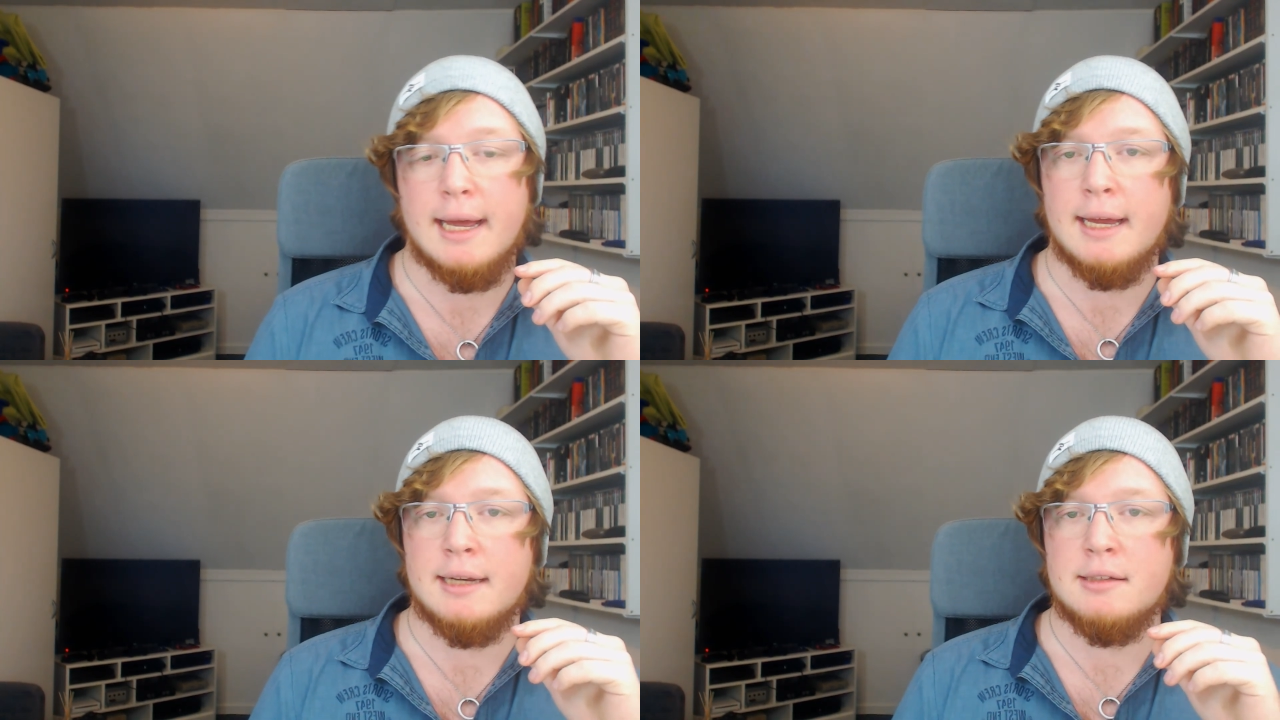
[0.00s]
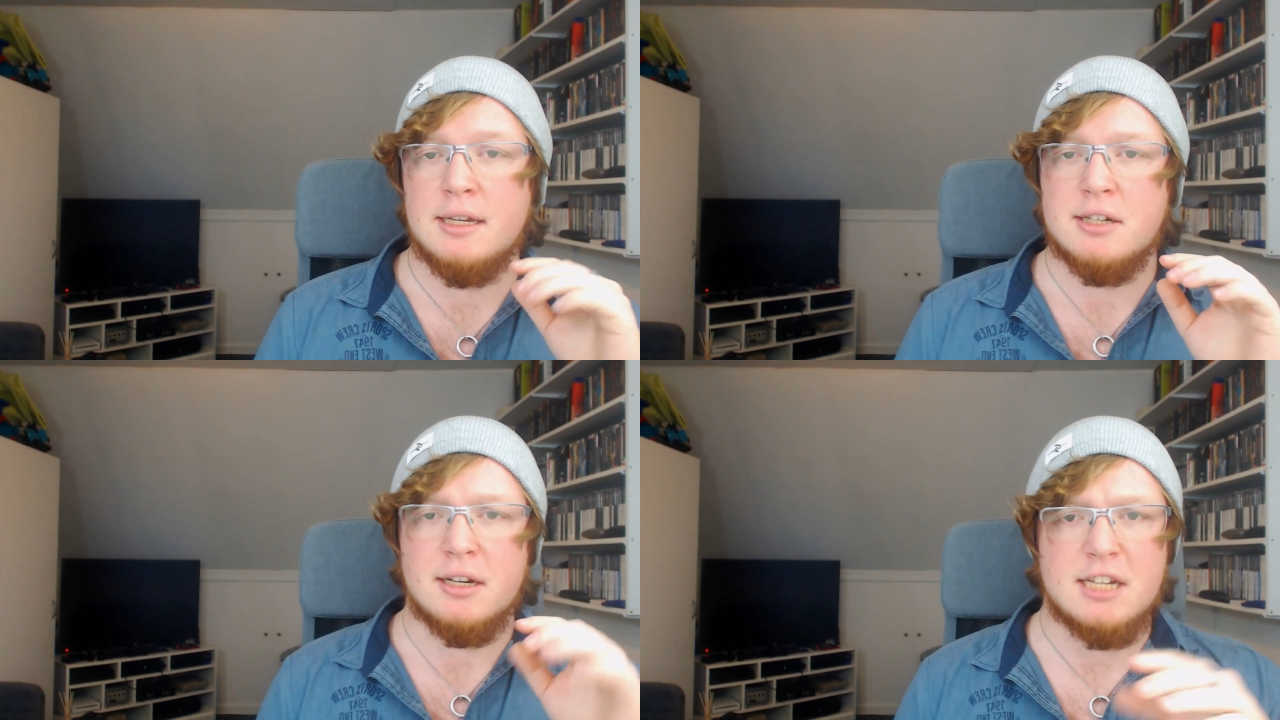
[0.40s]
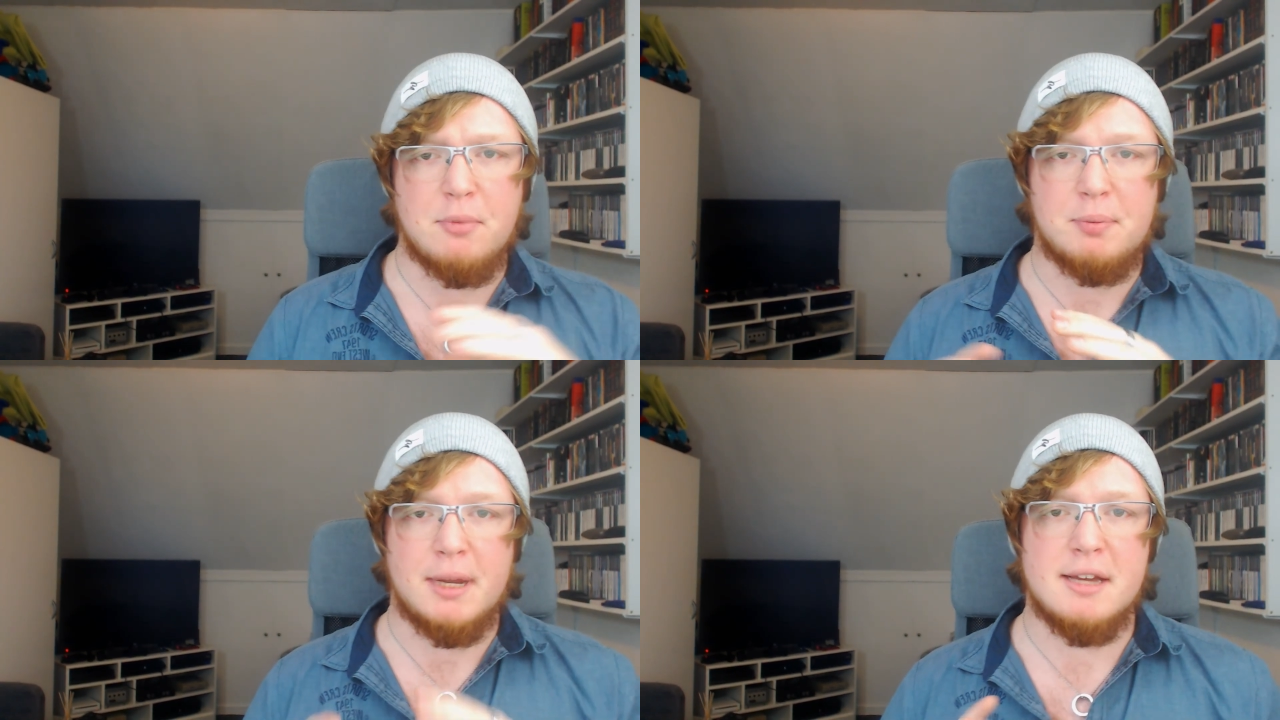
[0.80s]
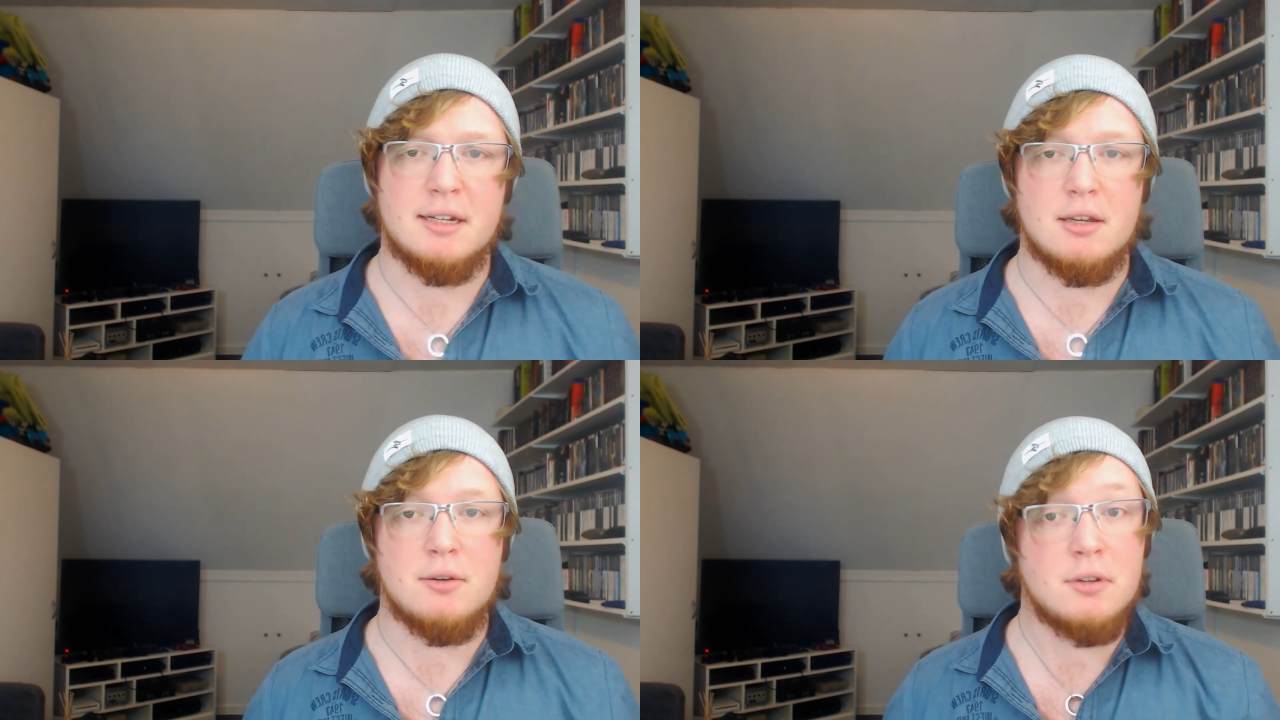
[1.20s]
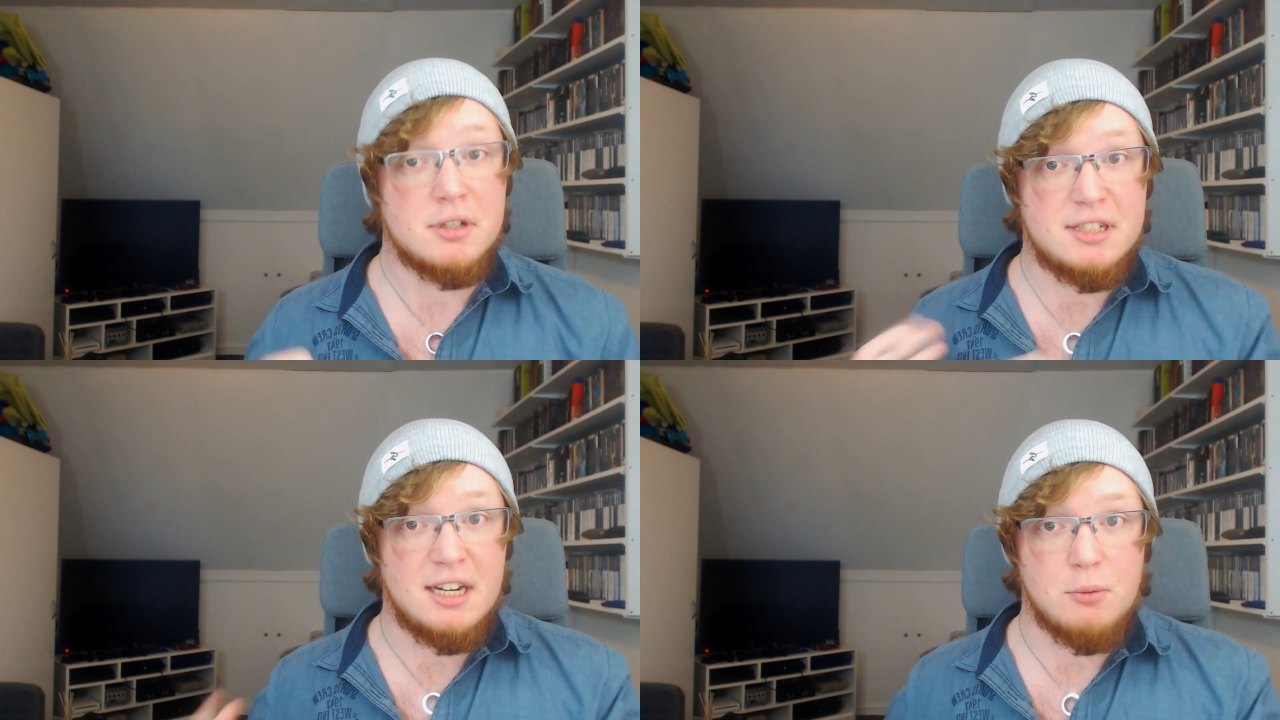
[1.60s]
And these are the type of players that you
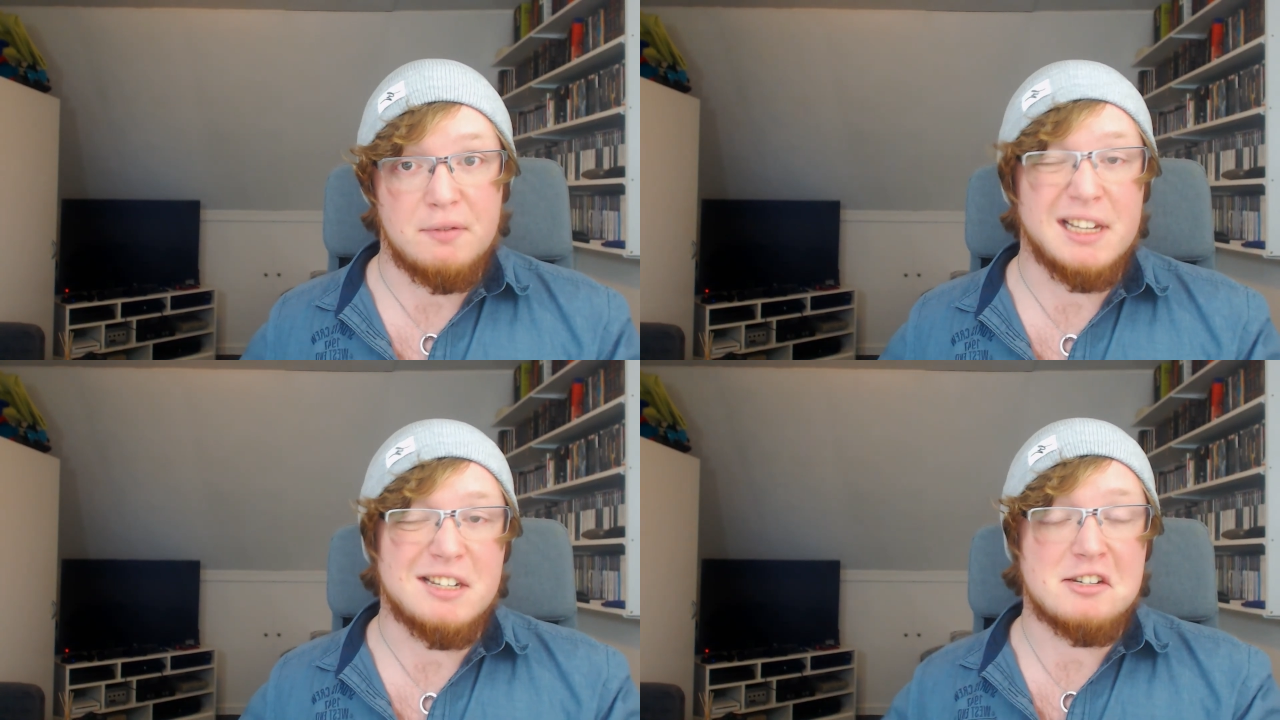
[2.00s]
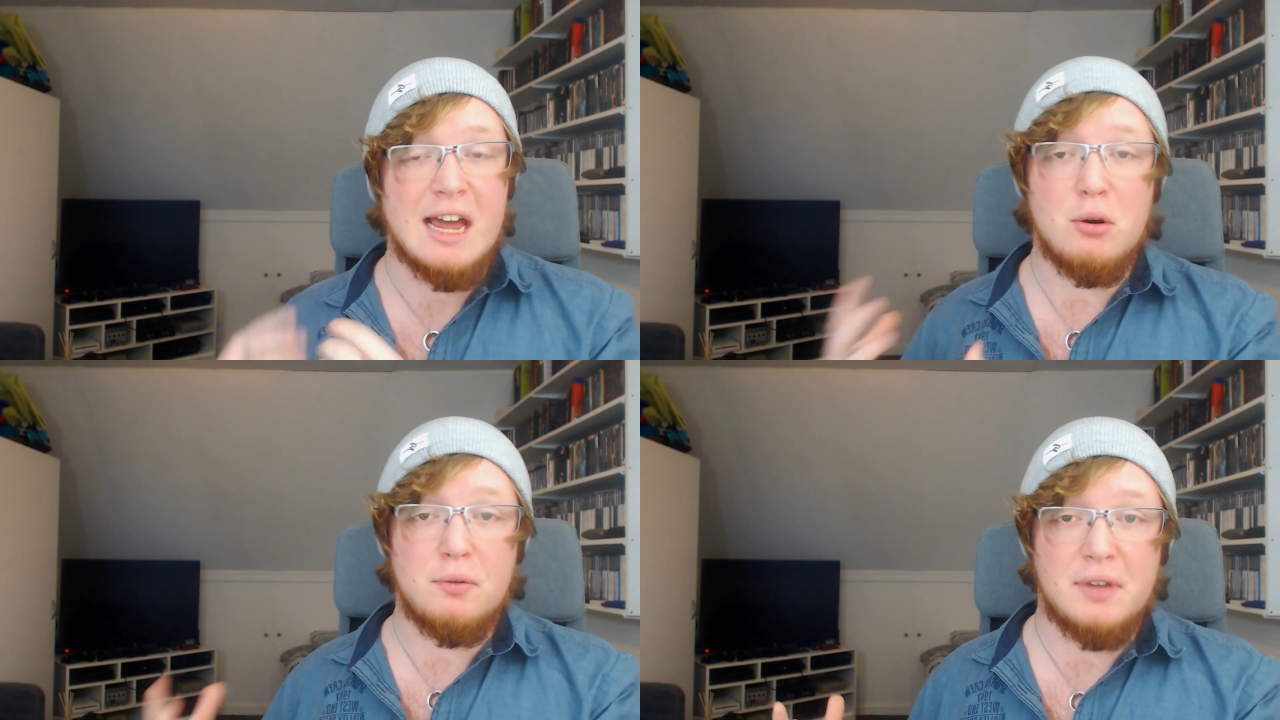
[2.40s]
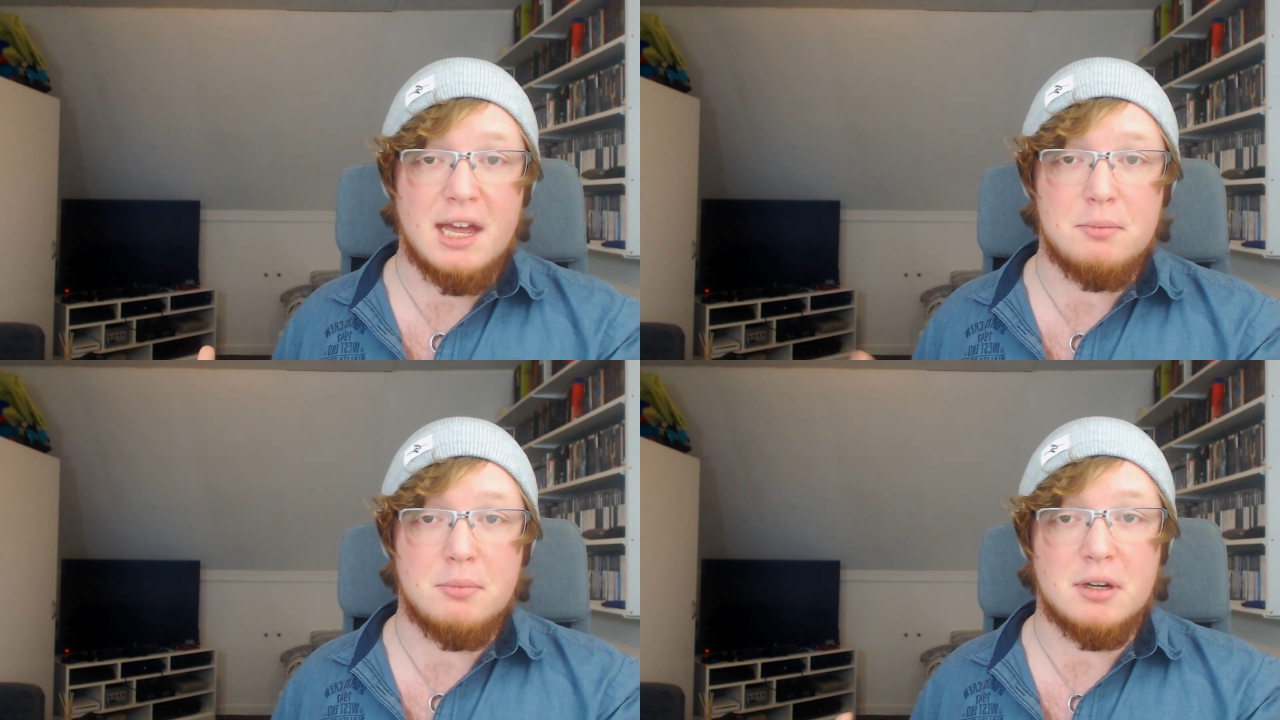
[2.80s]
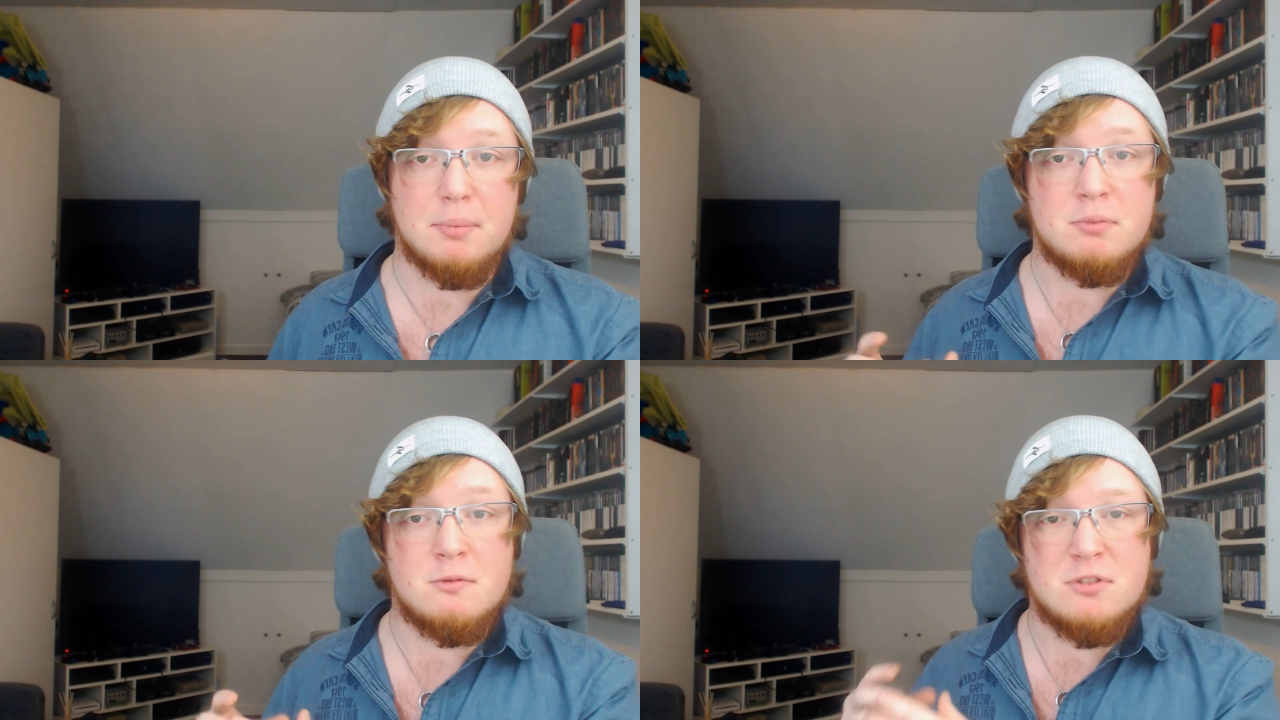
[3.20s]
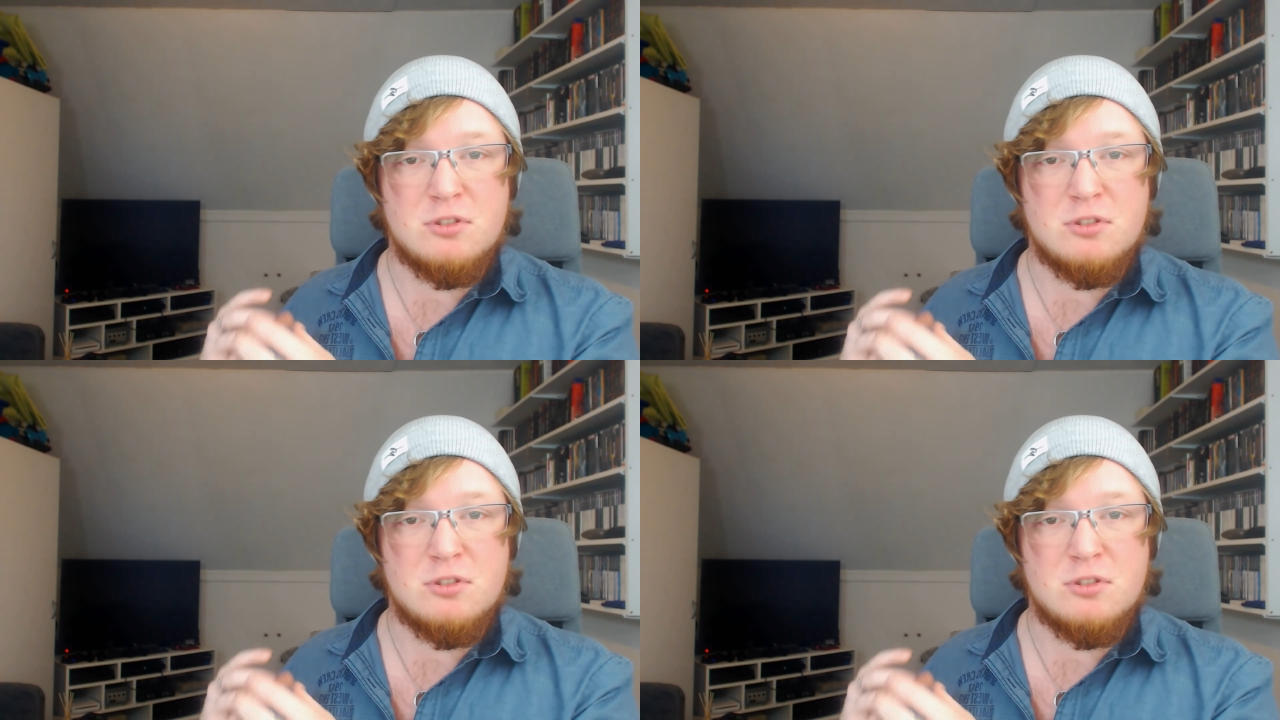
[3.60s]
are sitting with. This is out of game, but the